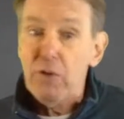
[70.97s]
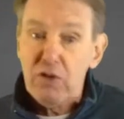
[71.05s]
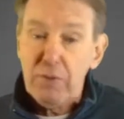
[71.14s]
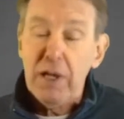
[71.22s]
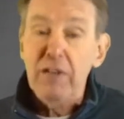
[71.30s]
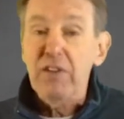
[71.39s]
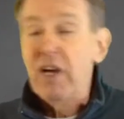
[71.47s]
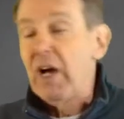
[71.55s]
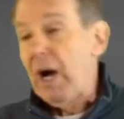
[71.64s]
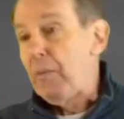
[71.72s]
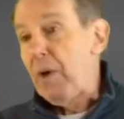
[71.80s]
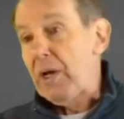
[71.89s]
which means
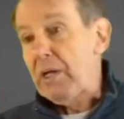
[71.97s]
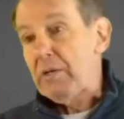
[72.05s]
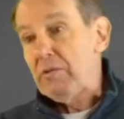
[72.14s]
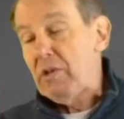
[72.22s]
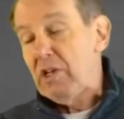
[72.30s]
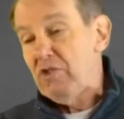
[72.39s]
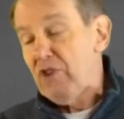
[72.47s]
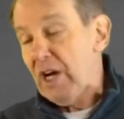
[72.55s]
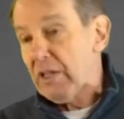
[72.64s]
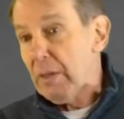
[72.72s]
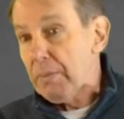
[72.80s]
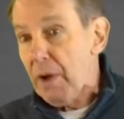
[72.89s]
I want to
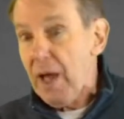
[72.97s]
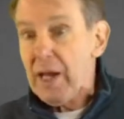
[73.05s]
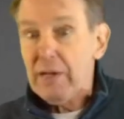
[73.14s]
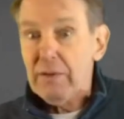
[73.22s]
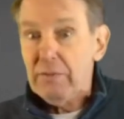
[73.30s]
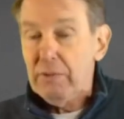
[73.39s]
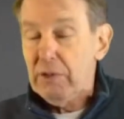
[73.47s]
eject the product,